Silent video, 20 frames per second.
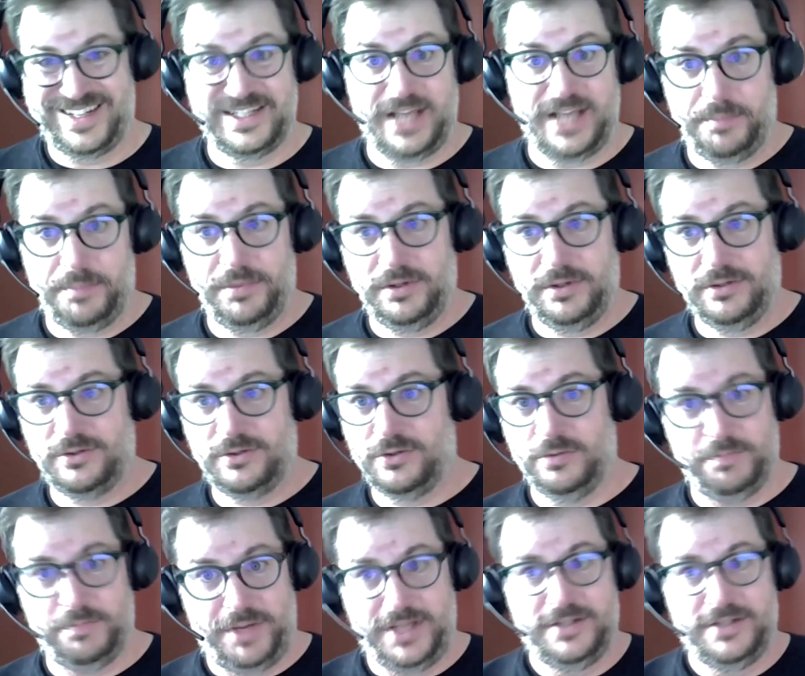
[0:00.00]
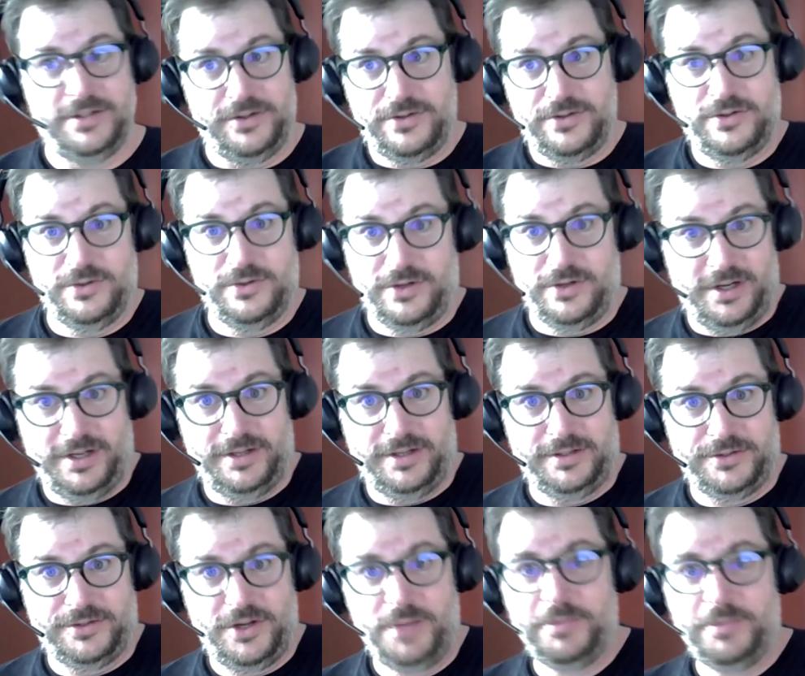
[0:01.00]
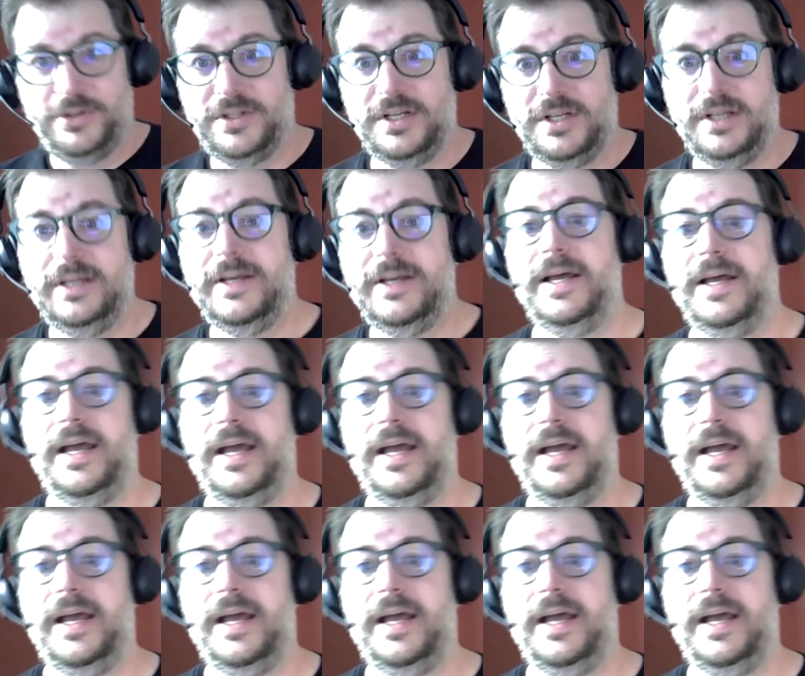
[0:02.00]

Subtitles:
example to paste into your interpreter.